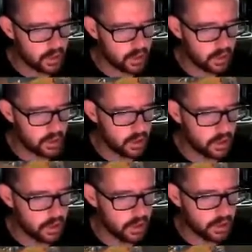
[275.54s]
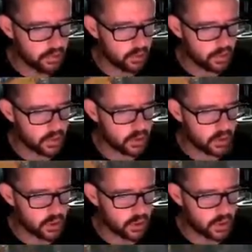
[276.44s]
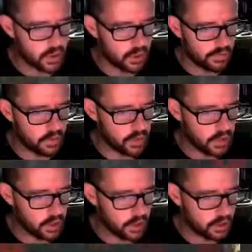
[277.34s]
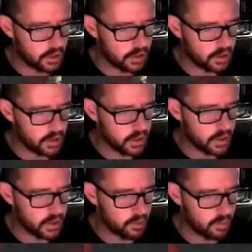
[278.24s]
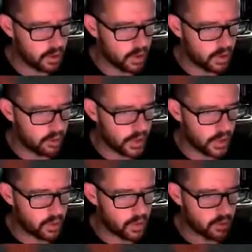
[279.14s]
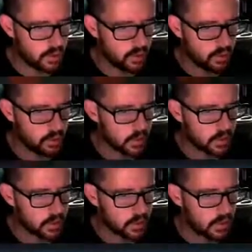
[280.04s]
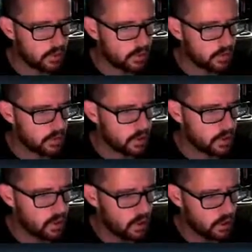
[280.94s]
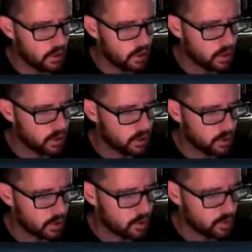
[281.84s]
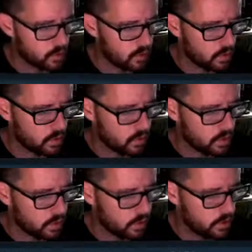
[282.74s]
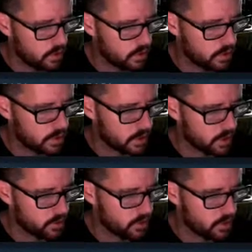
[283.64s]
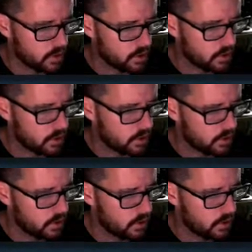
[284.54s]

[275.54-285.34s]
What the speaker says: But even with a straight shot, if you land like this, he can back 1-3 you, because the recovery on your meter burn roll is pretty good.